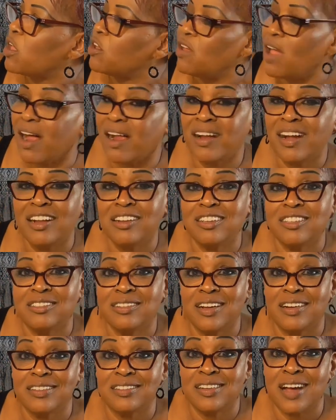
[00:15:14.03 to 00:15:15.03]
Y'all have to
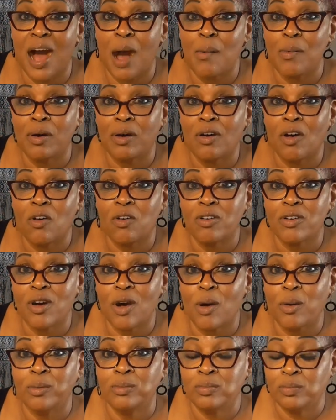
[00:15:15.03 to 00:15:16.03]
set a time,
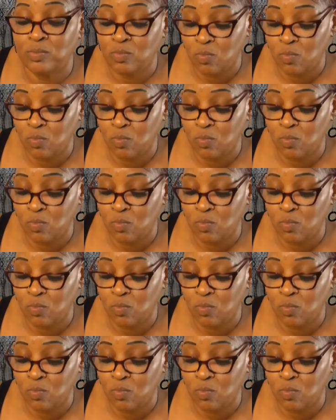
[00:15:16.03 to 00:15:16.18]
because